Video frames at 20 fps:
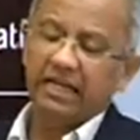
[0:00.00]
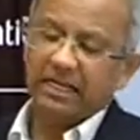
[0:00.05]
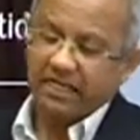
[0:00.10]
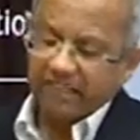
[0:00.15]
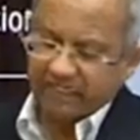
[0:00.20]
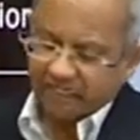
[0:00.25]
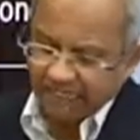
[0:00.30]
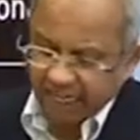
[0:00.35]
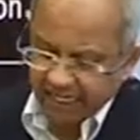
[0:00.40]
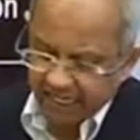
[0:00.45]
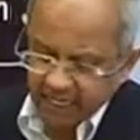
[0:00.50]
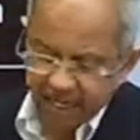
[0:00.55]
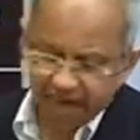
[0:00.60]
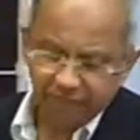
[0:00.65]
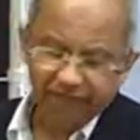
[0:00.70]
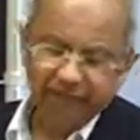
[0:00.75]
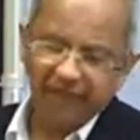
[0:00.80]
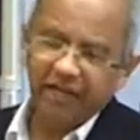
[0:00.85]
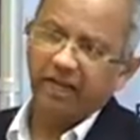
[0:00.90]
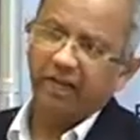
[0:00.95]

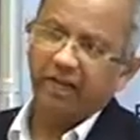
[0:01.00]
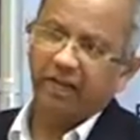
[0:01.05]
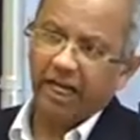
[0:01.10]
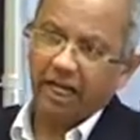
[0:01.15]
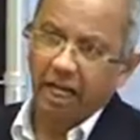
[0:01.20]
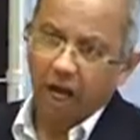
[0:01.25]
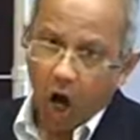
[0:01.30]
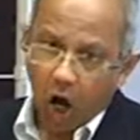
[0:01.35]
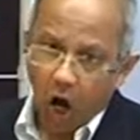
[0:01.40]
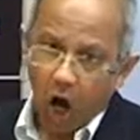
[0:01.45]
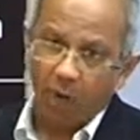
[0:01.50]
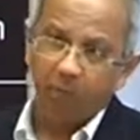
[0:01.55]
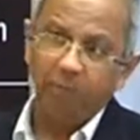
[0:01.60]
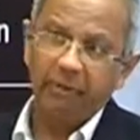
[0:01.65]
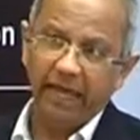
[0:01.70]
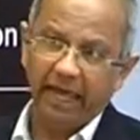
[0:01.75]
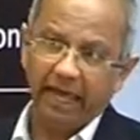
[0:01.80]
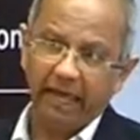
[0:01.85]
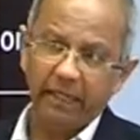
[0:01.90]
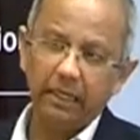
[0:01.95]
significantly
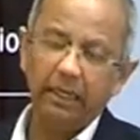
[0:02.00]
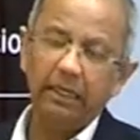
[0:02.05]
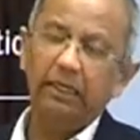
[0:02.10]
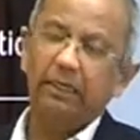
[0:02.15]
hobbling